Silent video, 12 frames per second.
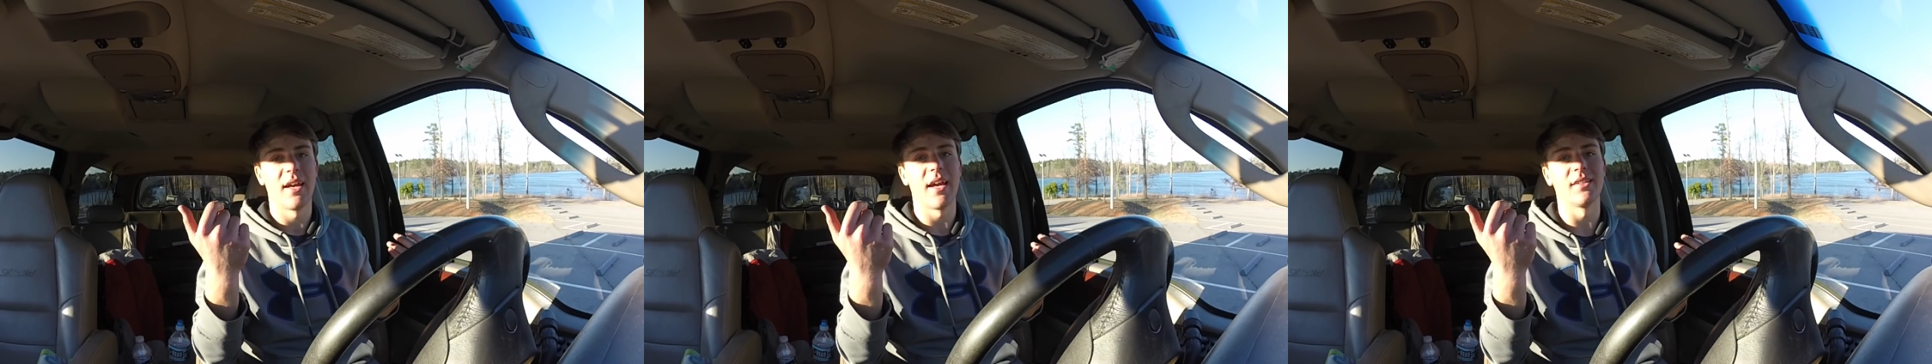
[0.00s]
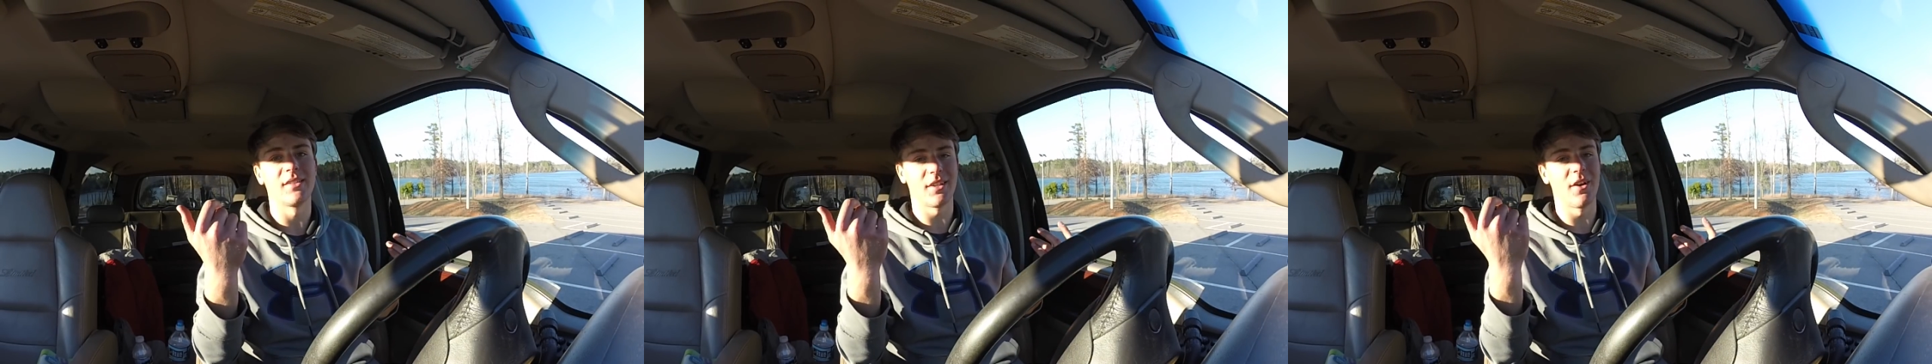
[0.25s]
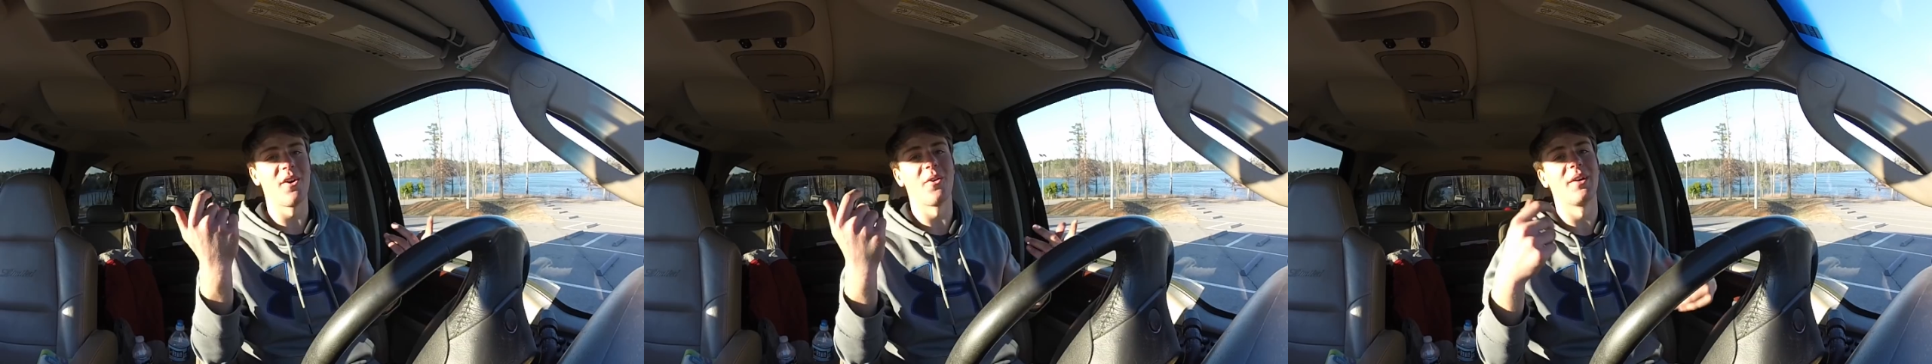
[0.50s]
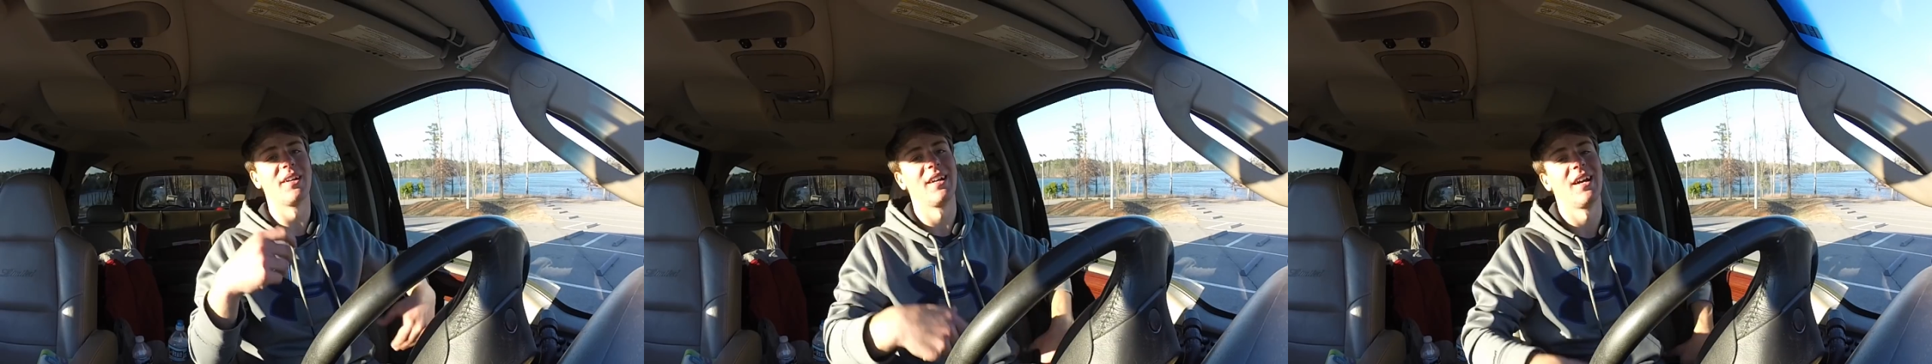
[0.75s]
And
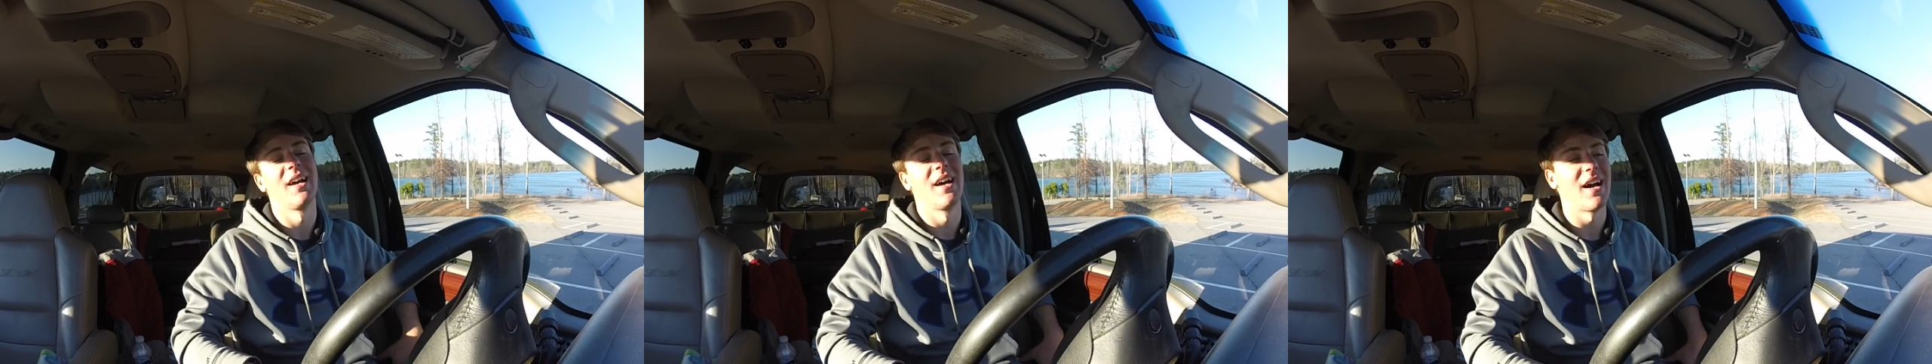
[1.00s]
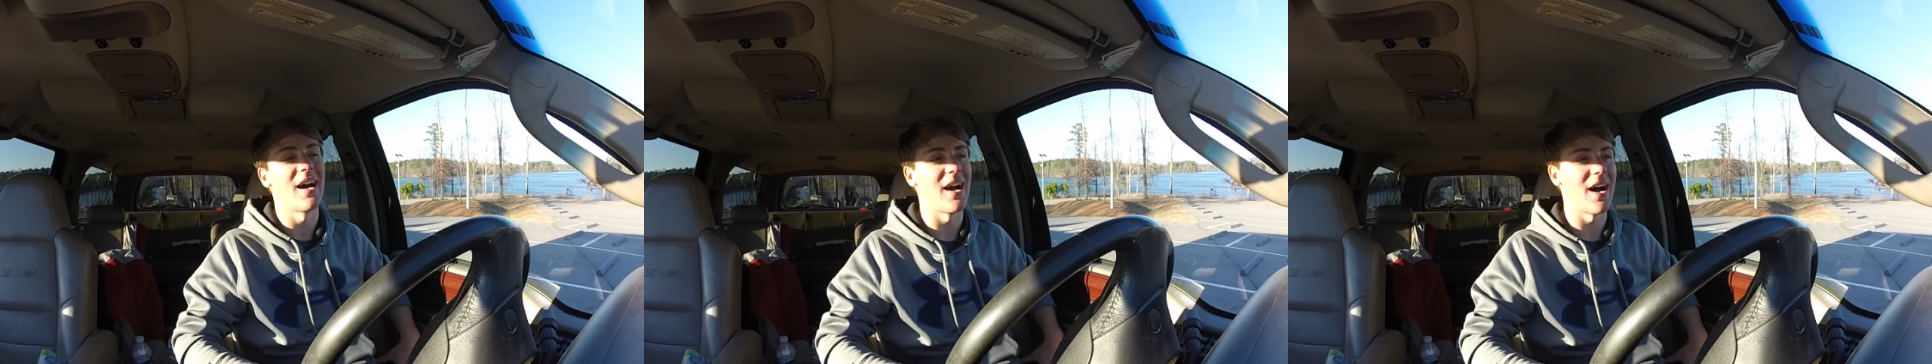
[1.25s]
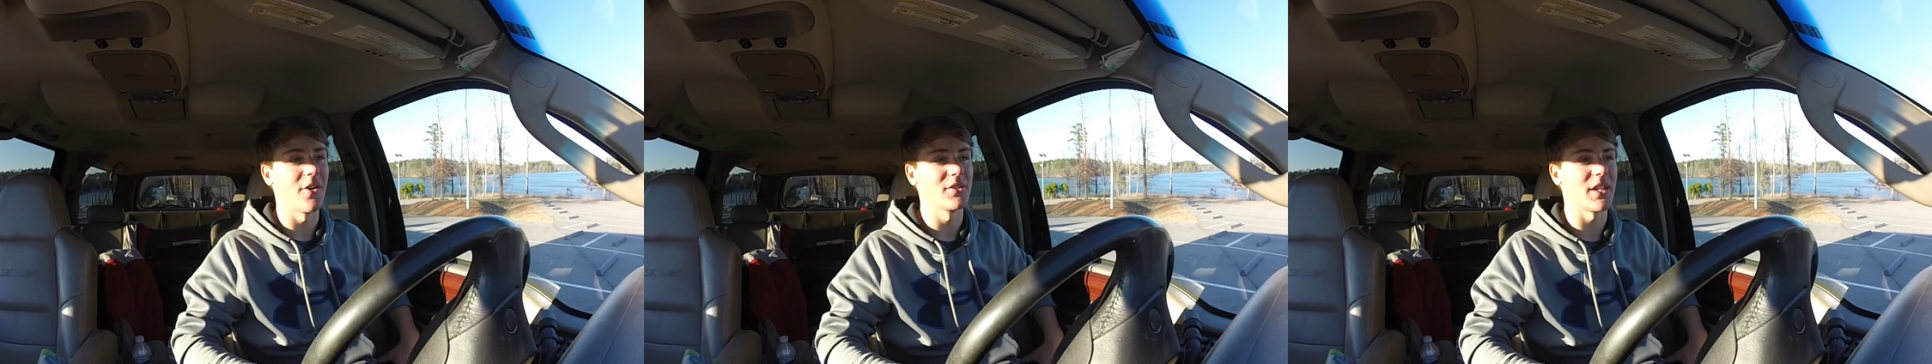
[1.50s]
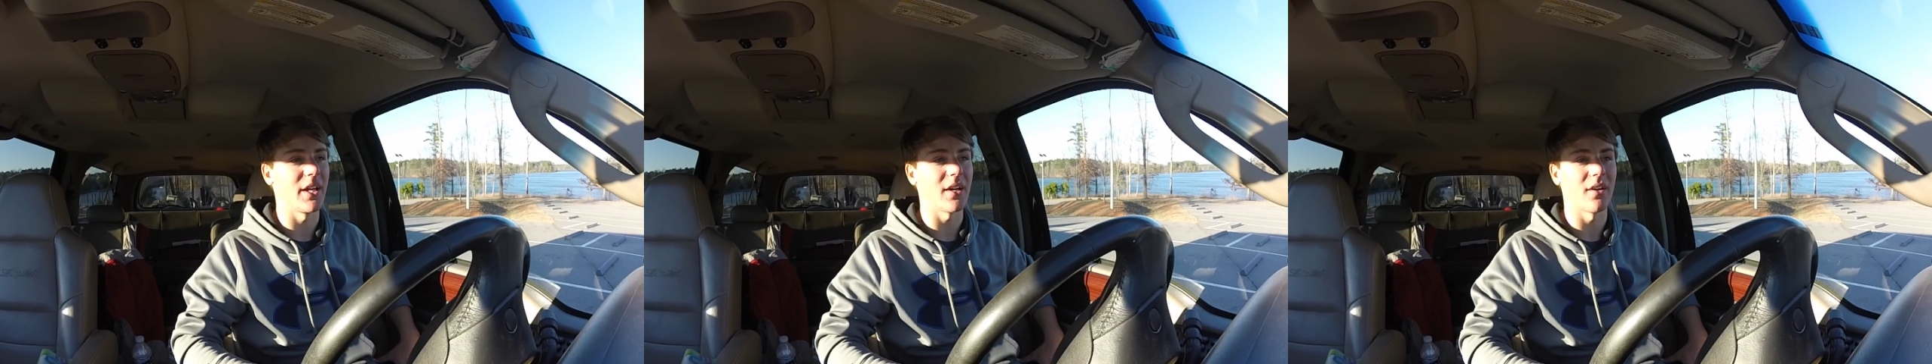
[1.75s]
so I
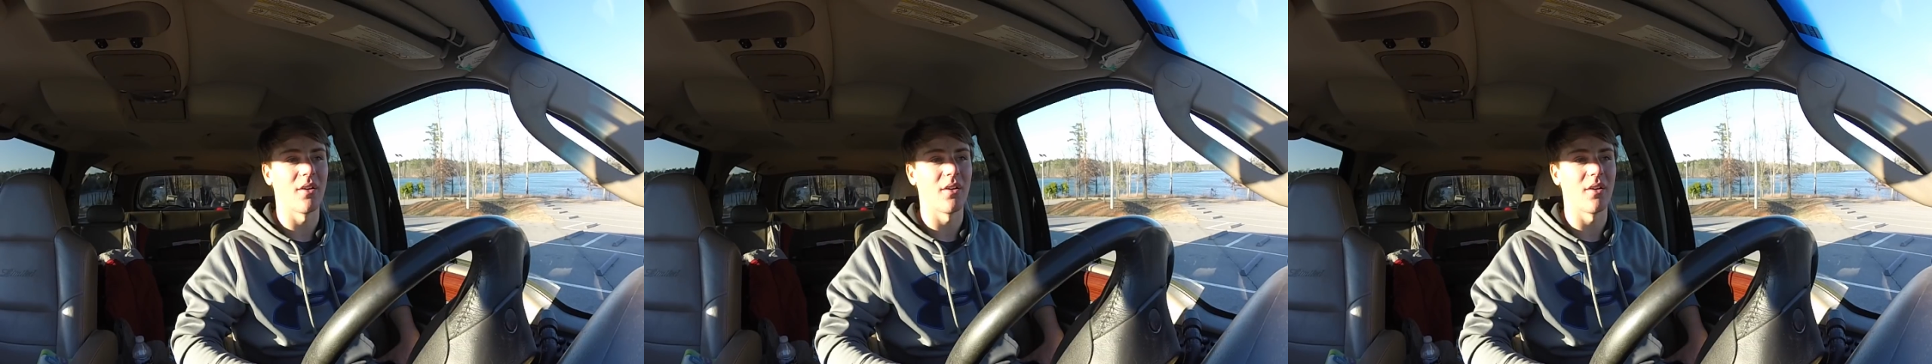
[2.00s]
was like,